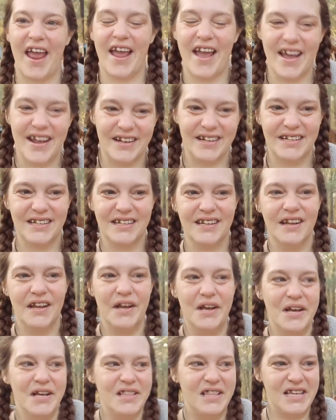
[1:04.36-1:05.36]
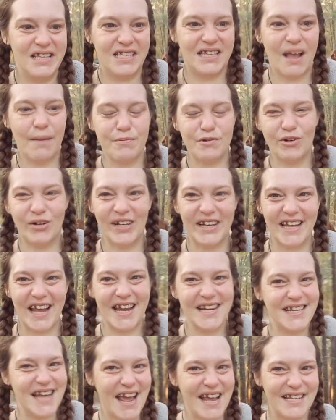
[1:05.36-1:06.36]
And these step
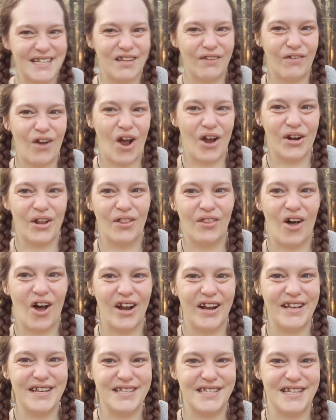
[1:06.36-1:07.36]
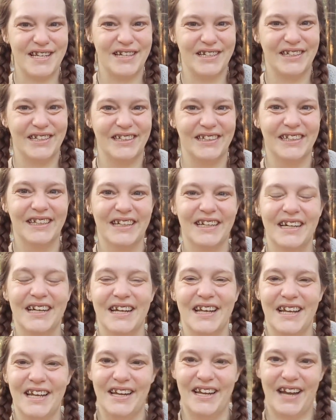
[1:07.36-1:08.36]
28 days have gotten a lot easier.
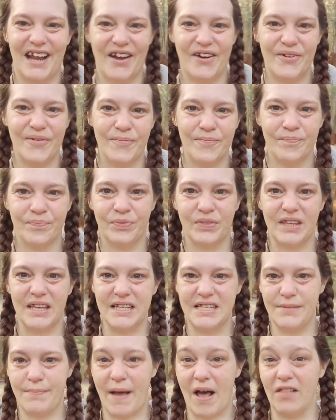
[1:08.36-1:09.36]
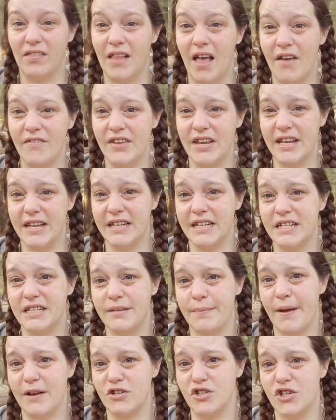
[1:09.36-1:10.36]
You know, it's about loving and
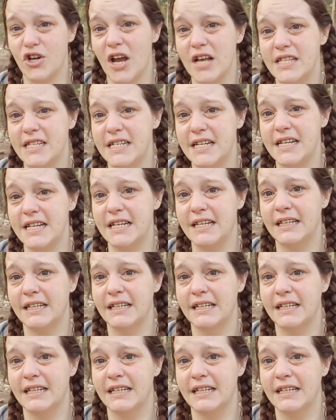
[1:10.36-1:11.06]
it's about trusting.